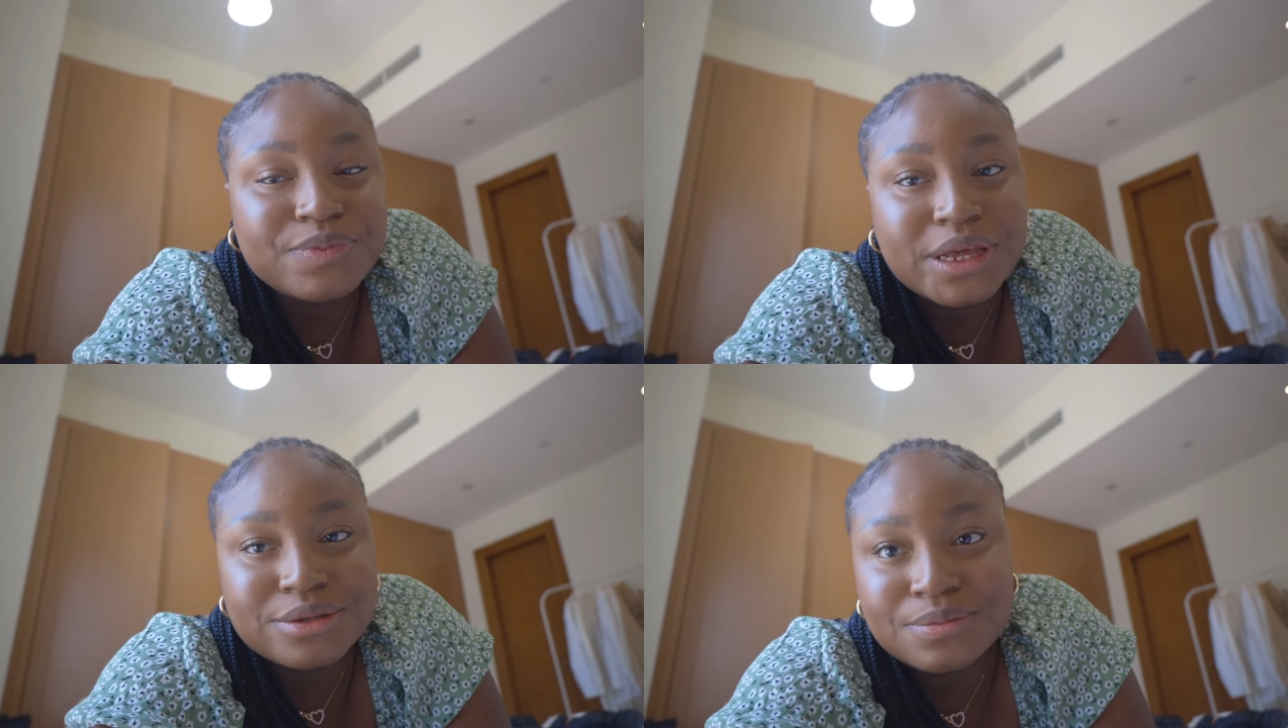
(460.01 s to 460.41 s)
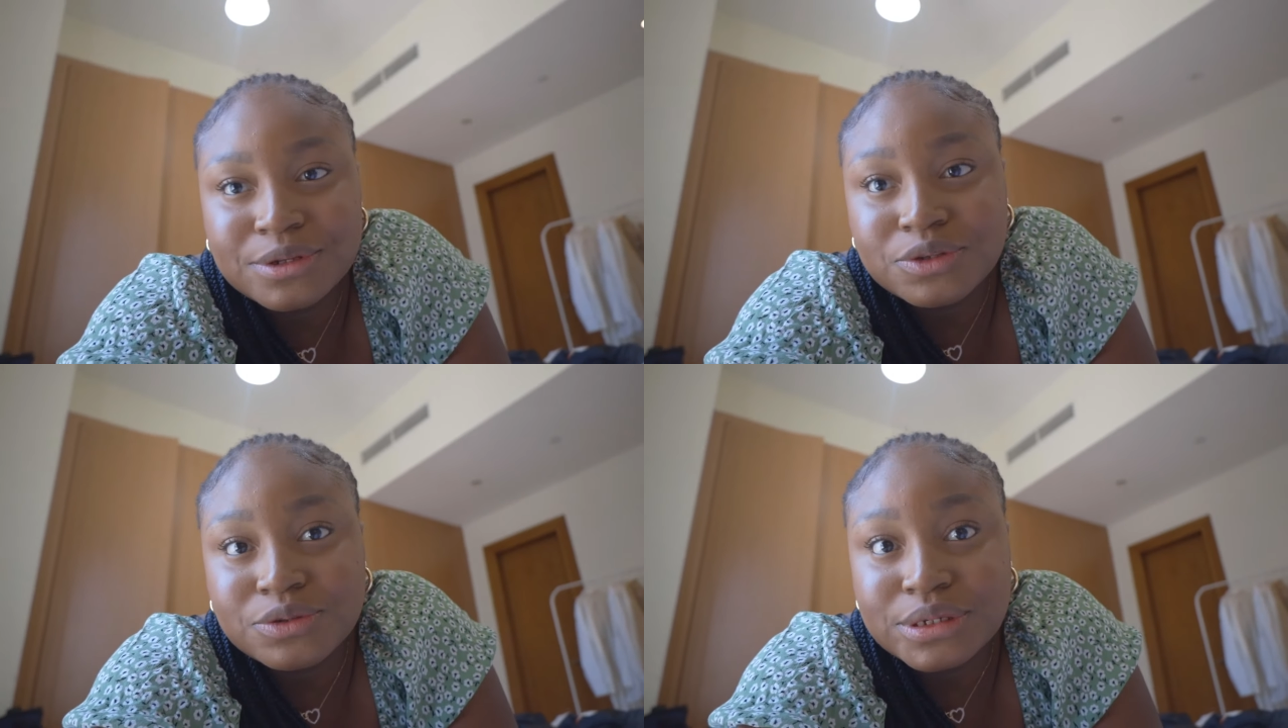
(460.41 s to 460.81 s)
get
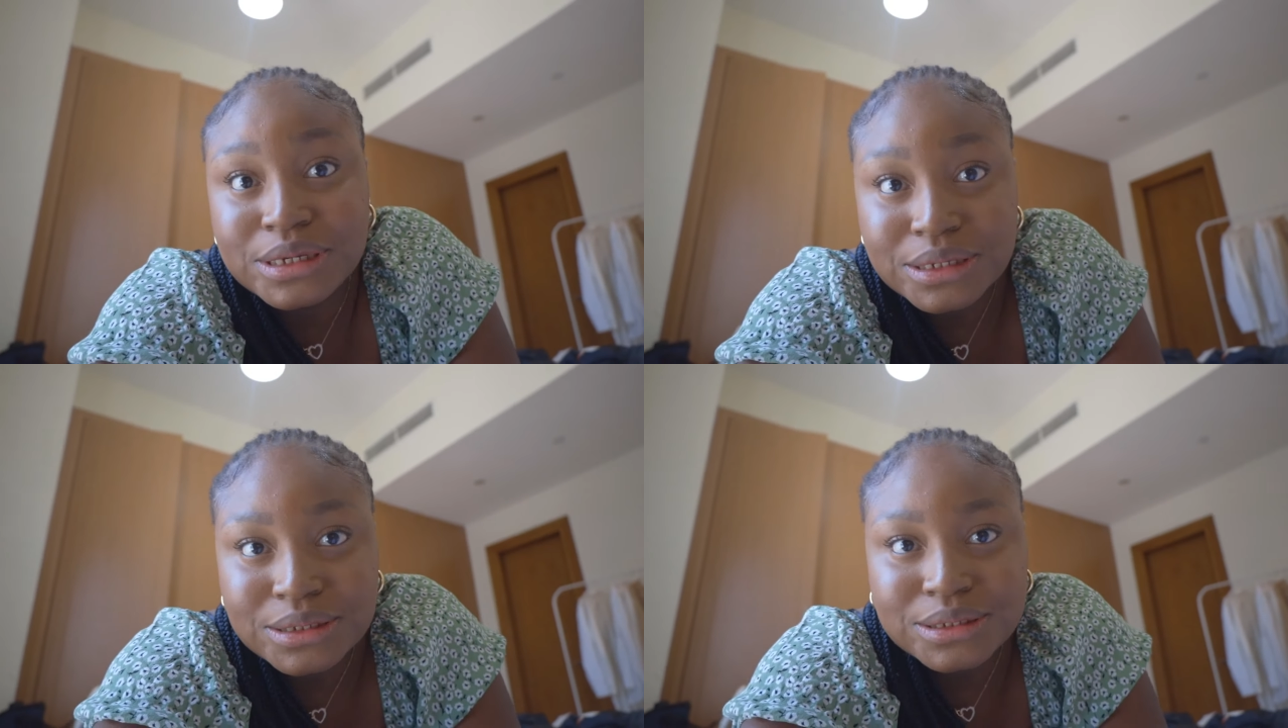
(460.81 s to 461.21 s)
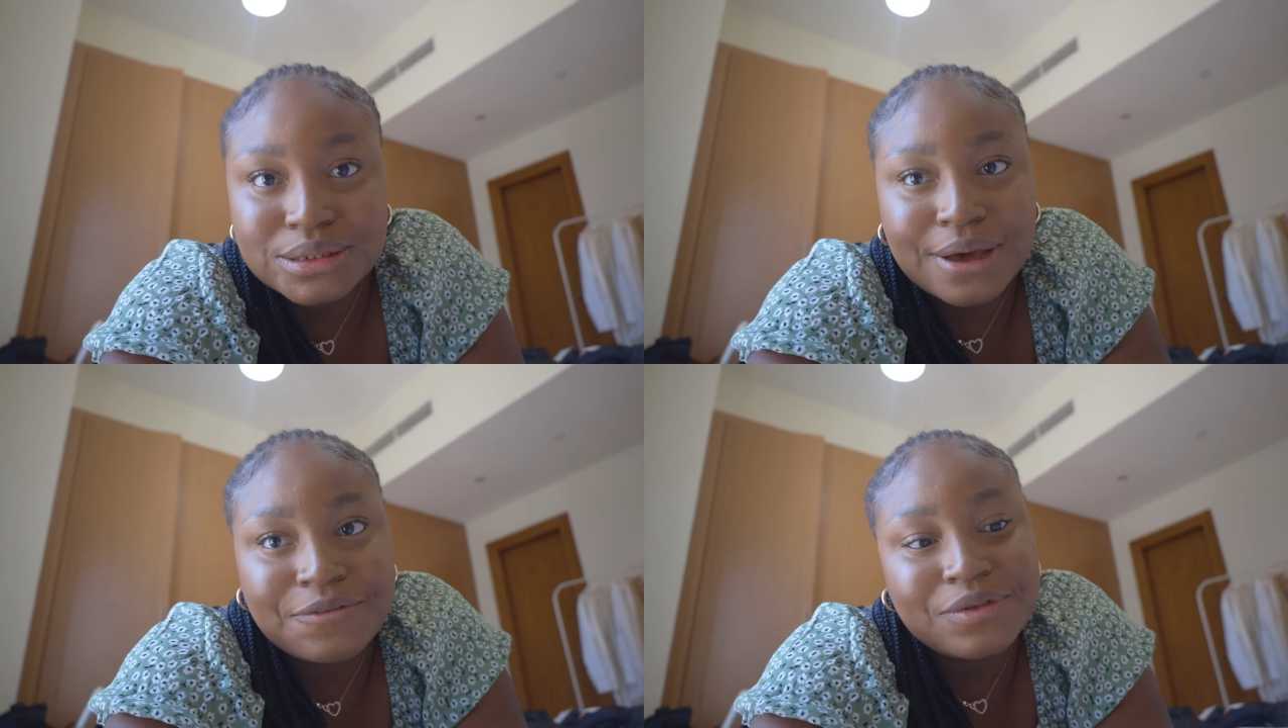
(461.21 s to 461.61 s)
something to eat
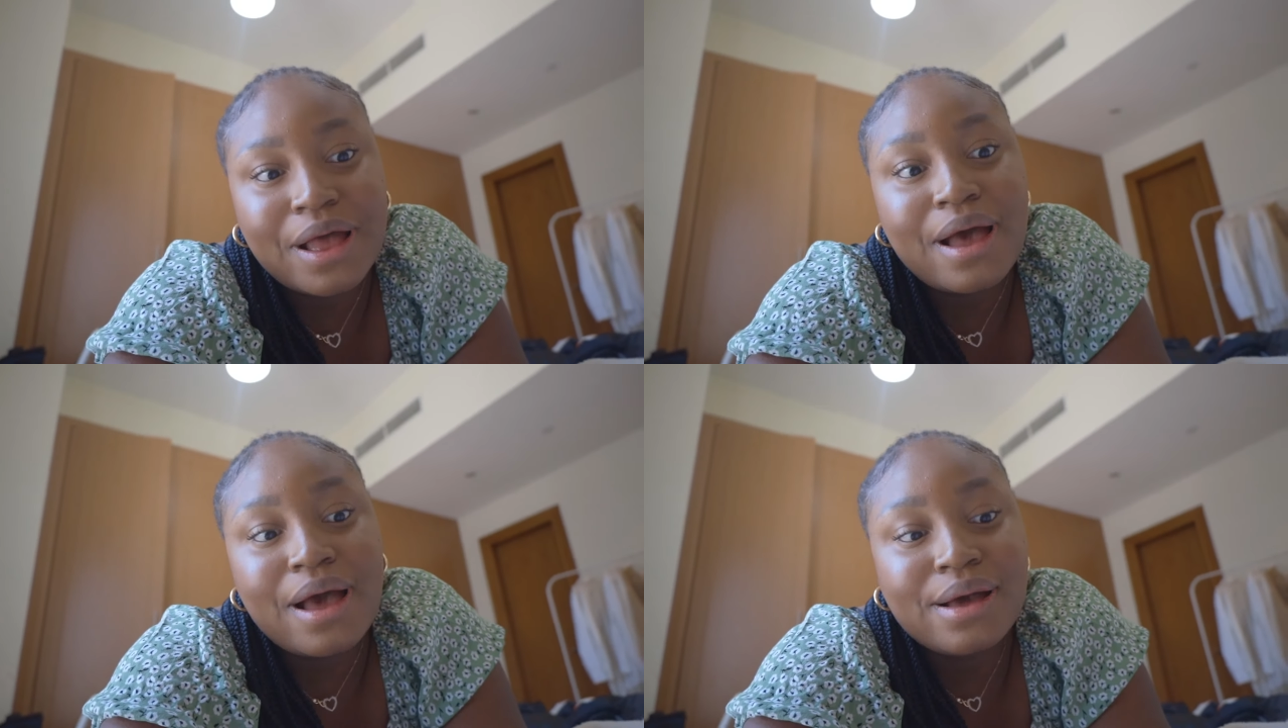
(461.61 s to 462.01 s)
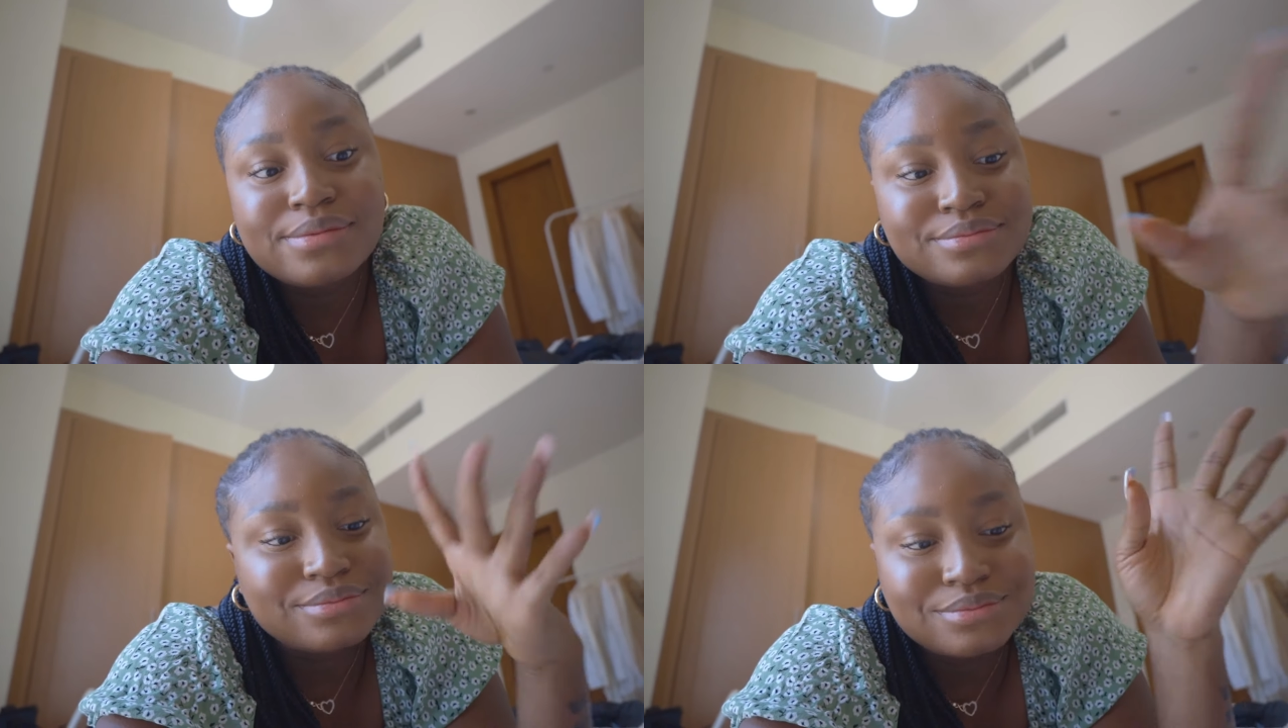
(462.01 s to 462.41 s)
after
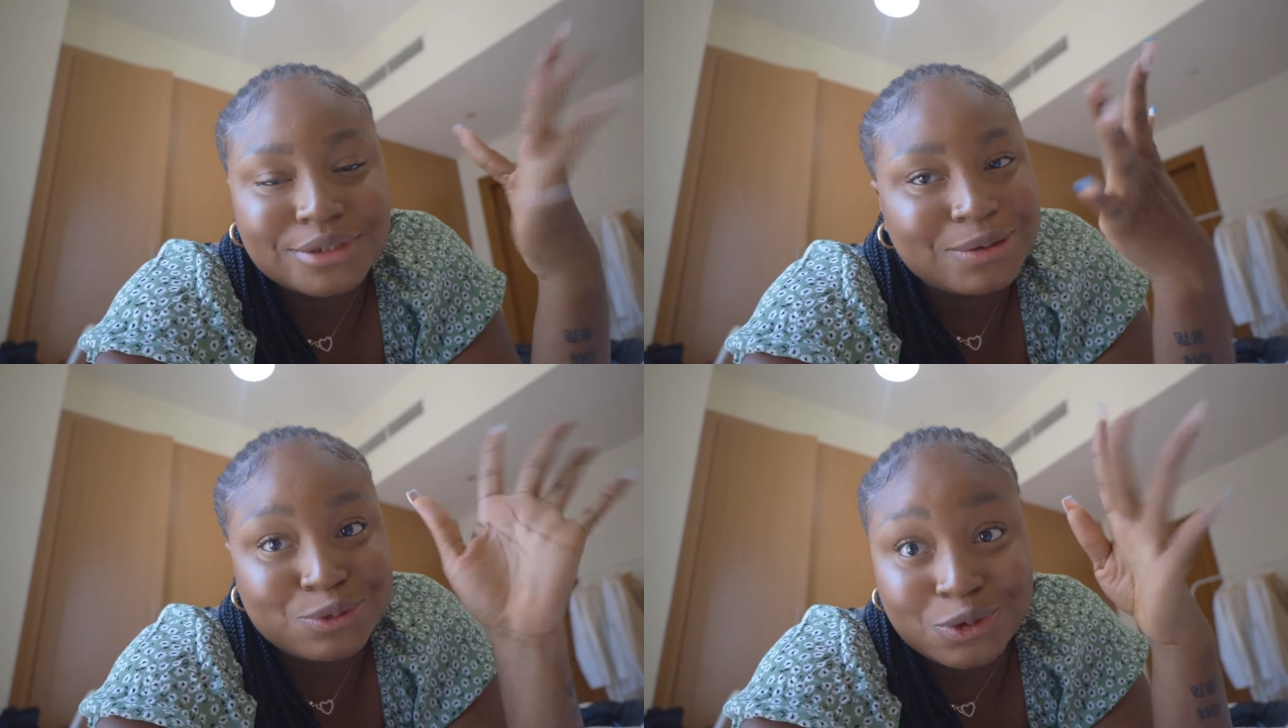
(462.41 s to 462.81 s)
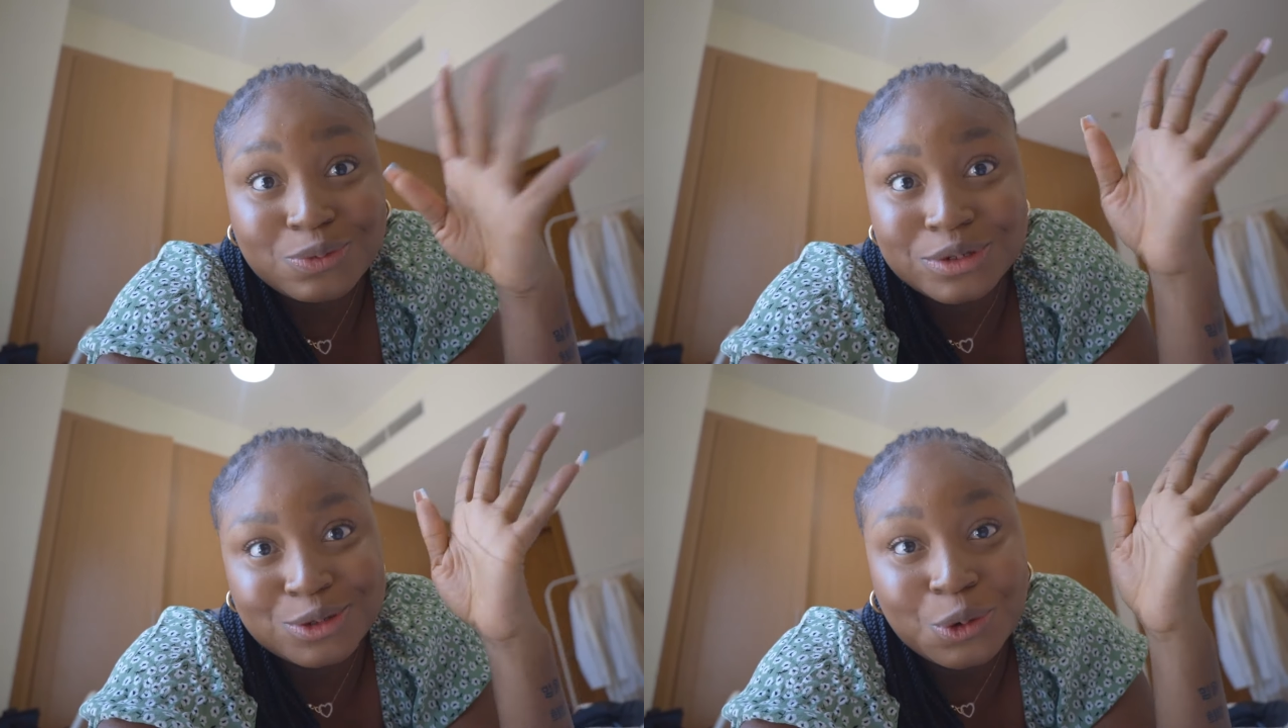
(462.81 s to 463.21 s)
I'm
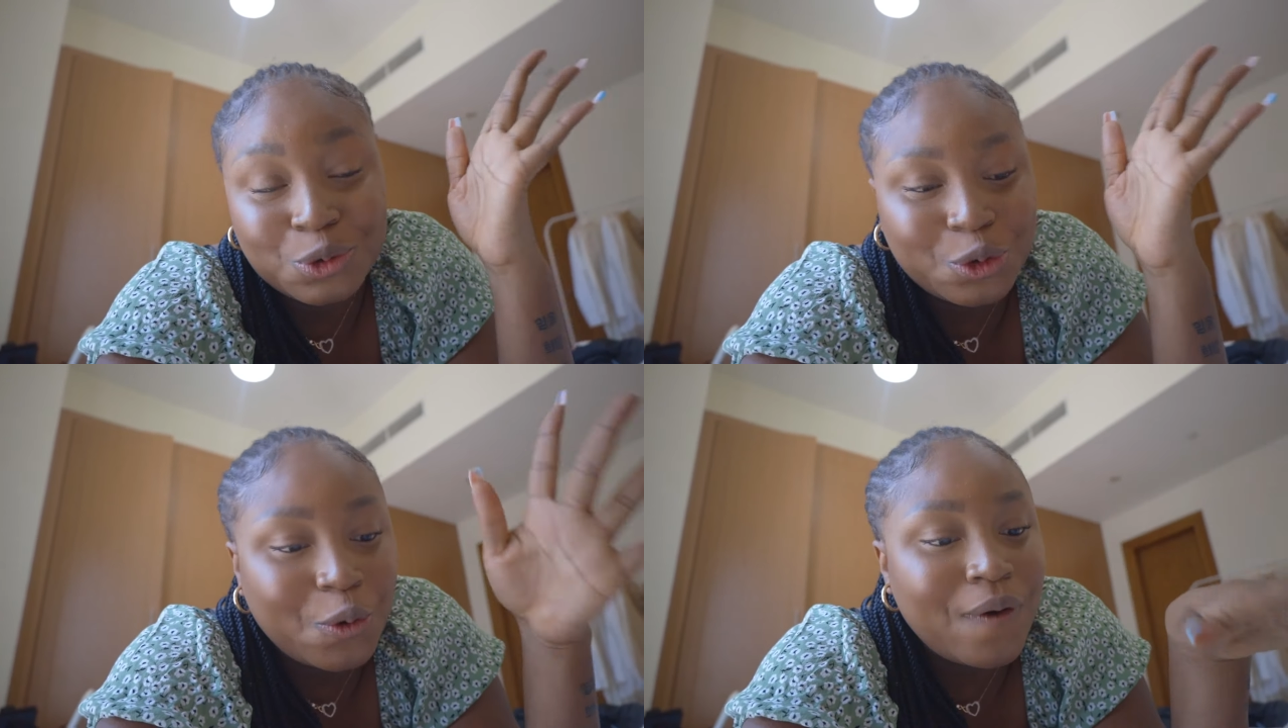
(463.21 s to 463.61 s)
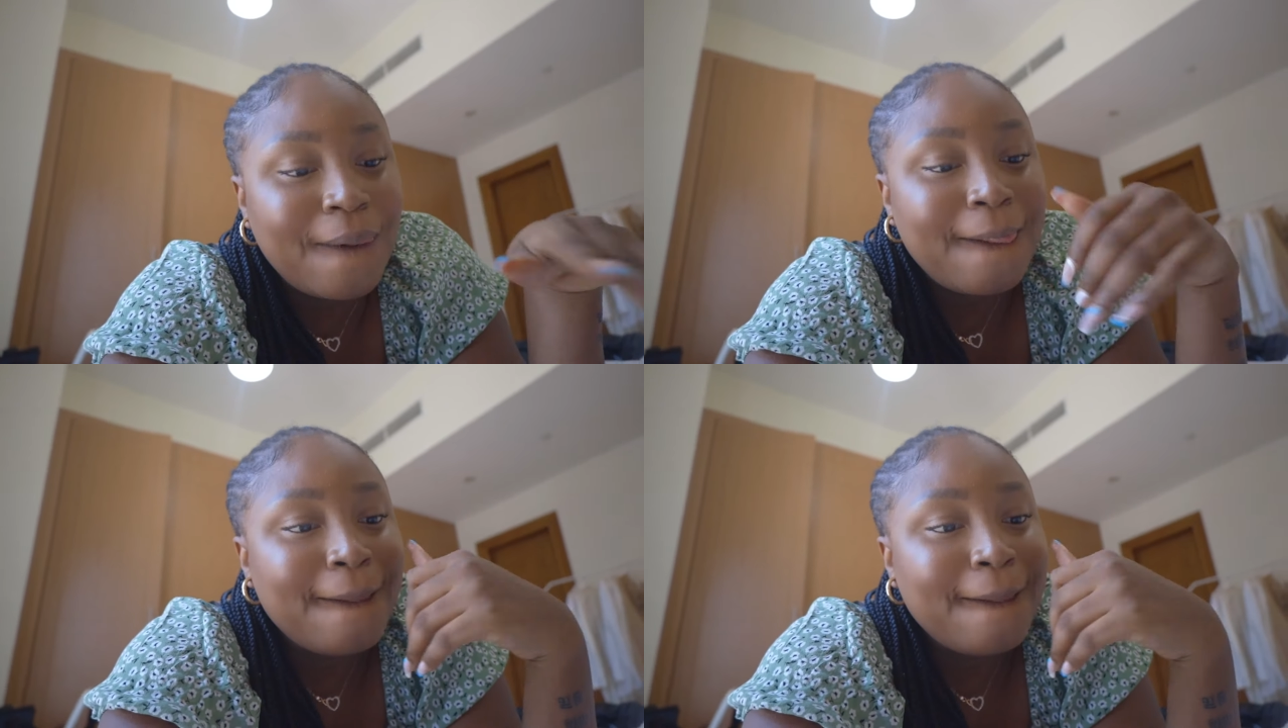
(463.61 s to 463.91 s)
done with this whole talk.